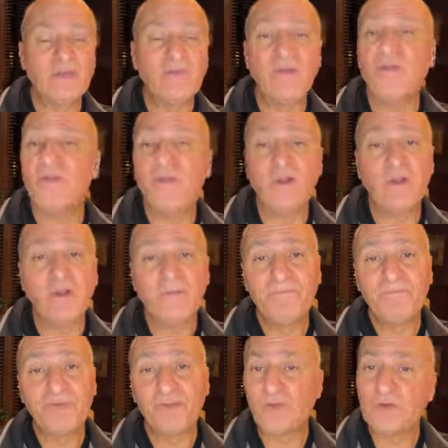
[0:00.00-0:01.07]
first of all,
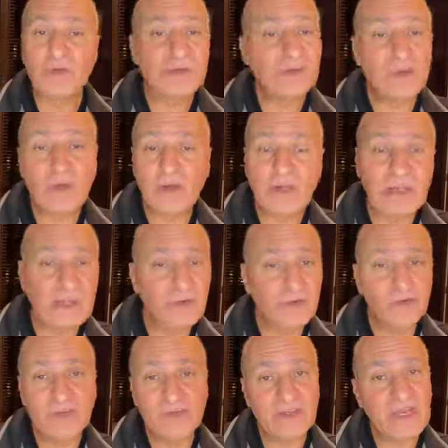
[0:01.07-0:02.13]
nurses and
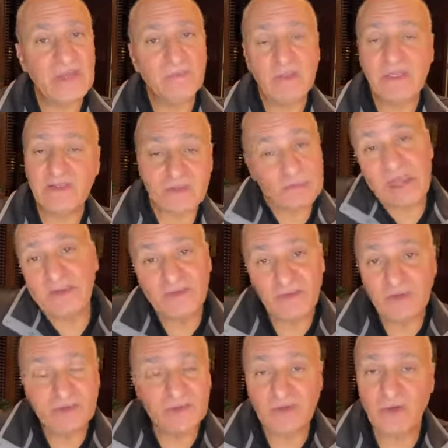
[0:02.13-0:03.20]
NPs in
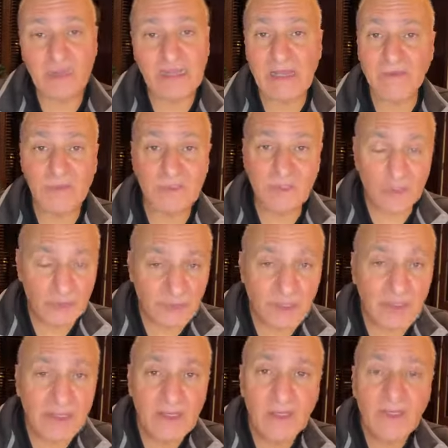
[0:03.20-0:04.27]
Massachusetts aren't allowed to do
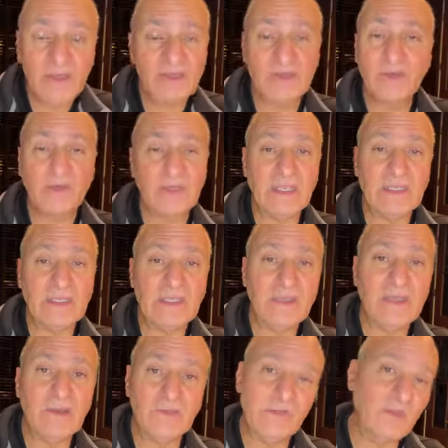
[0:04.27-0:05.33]
it. So,
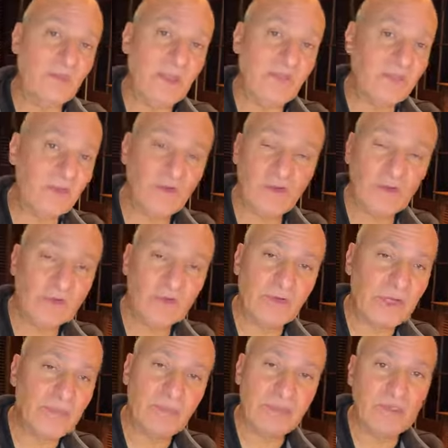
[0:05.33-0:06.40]
so if you're a nurse
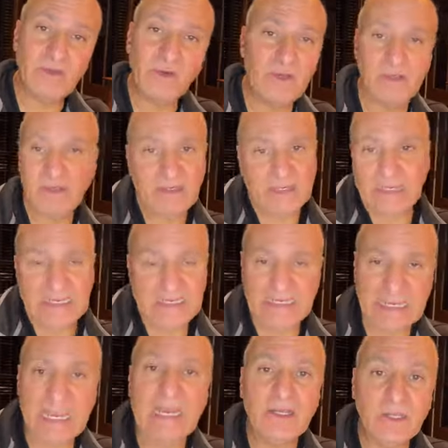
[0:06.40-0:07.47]
or an NP,
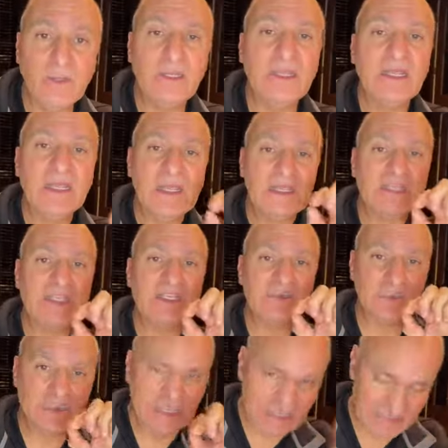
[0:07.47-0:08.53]
you can't do it. It says
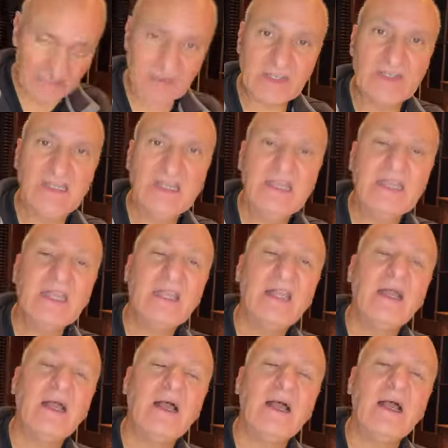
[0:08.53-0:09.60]
specifically
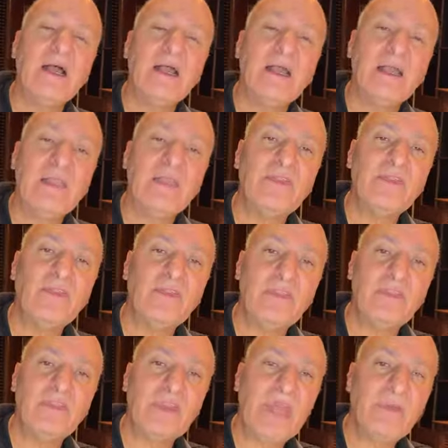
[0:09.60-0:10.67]
in
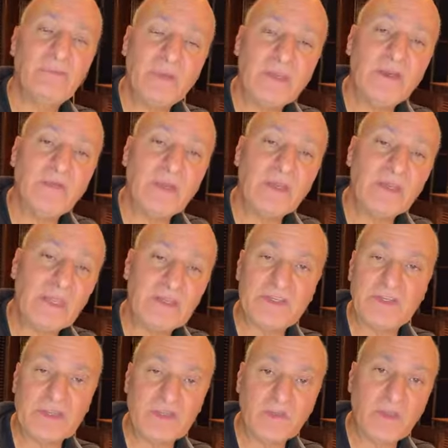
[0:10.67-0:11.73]
the NP
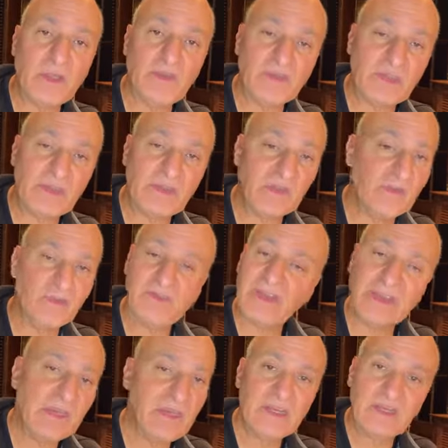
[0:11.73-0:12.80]
regulations as well as the
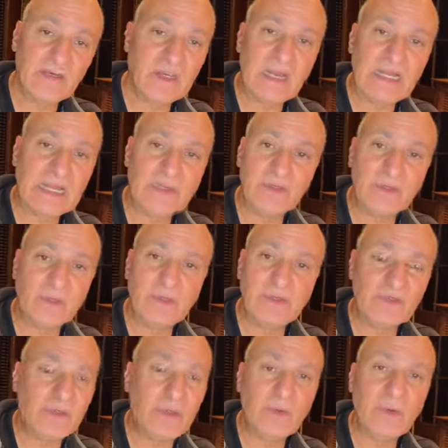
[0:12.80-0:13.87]
nurses that you're not allowed to do
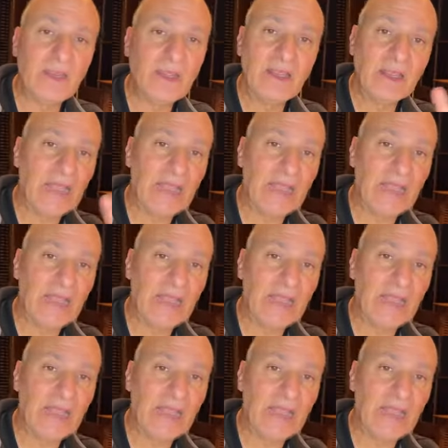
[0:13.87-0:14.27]
it. So,